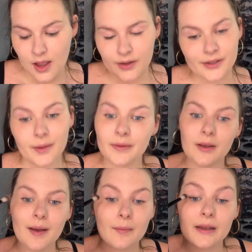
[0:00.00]
something
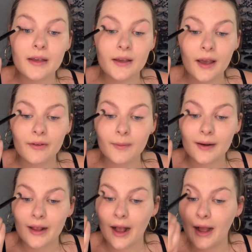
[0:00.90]
about me,
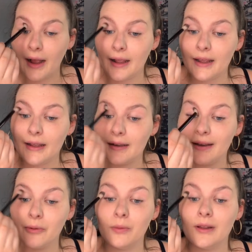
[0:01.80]
everybody, I
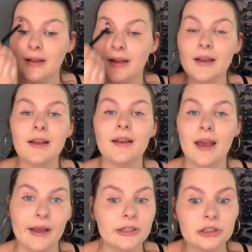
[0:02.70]
get really
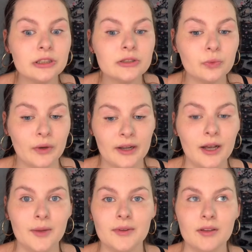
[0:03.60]
anxious when it
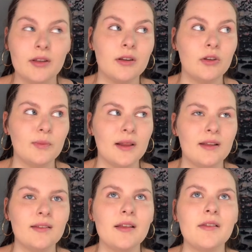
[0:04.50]
comes to eating new
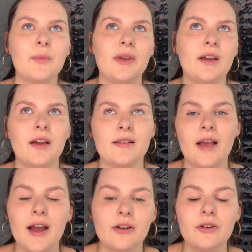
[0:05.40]
places because
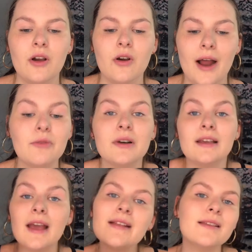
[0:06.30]
I don't know, I want to
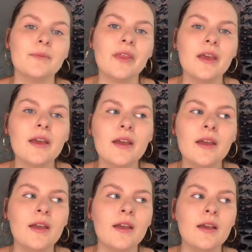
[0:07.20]
get something
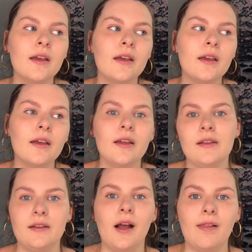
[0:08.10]
and
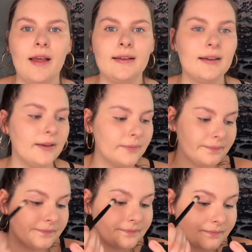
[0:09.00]
then not like it.
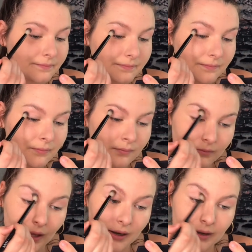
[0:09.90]

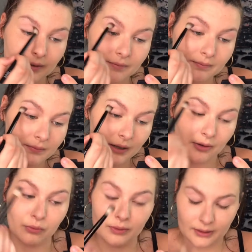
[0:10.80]
Like,
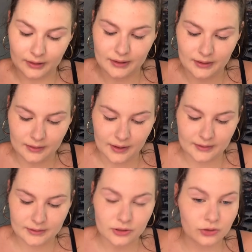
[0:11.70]
it really,
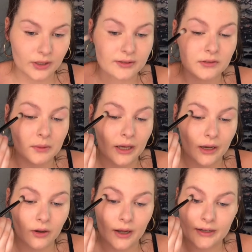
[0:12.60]
like, stresses me
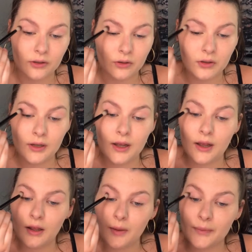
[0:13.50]
out. I don't,
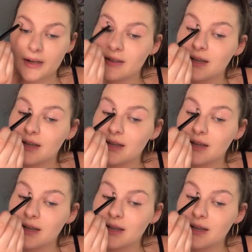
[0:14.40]
because